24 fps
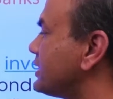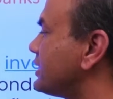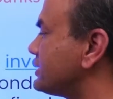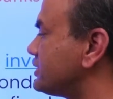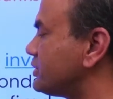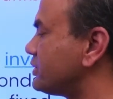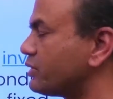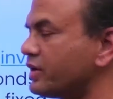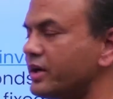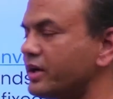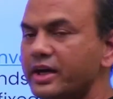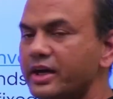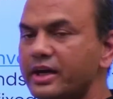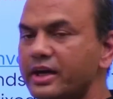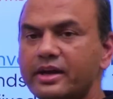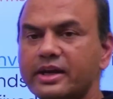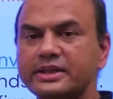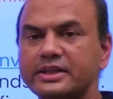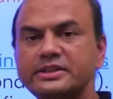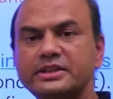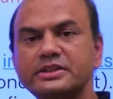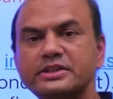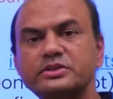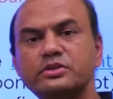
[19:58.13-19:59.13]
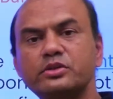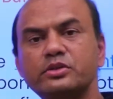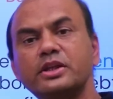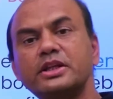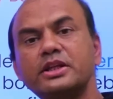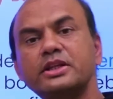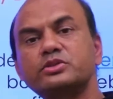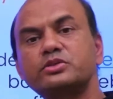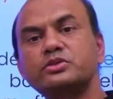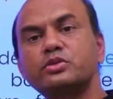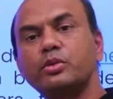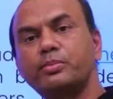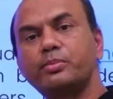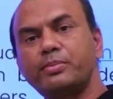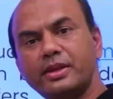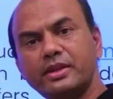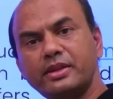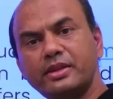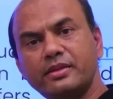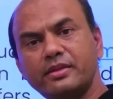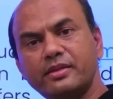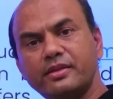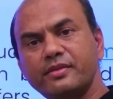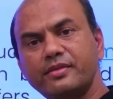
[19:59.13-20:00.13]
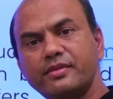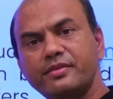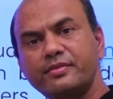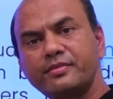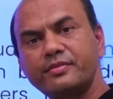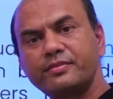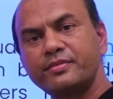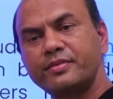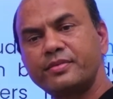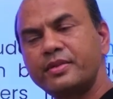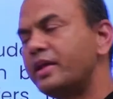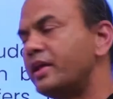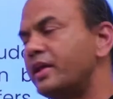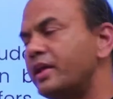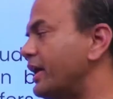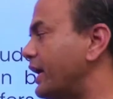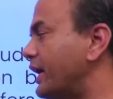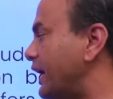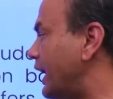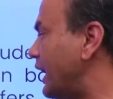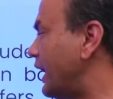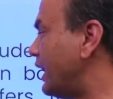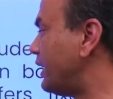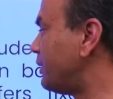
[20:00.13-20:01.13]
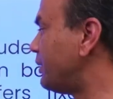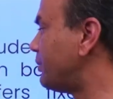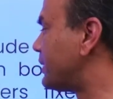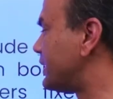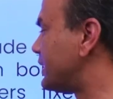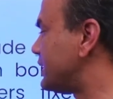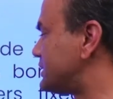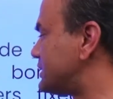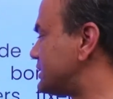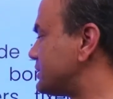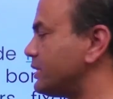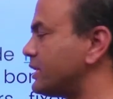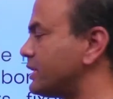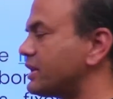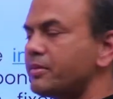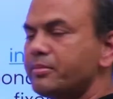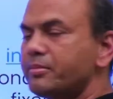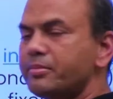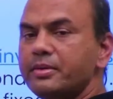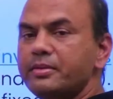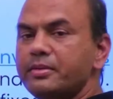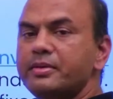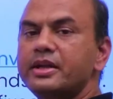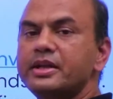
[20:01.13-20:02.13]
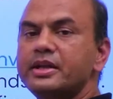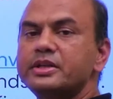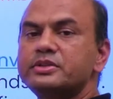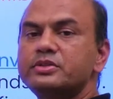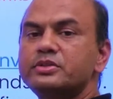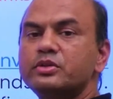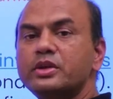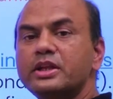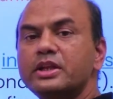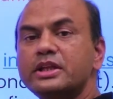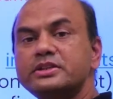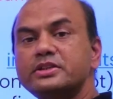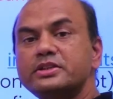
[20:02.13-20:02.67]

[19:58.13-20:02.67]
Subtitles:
So interest is known as coupon and principal repayment is known as the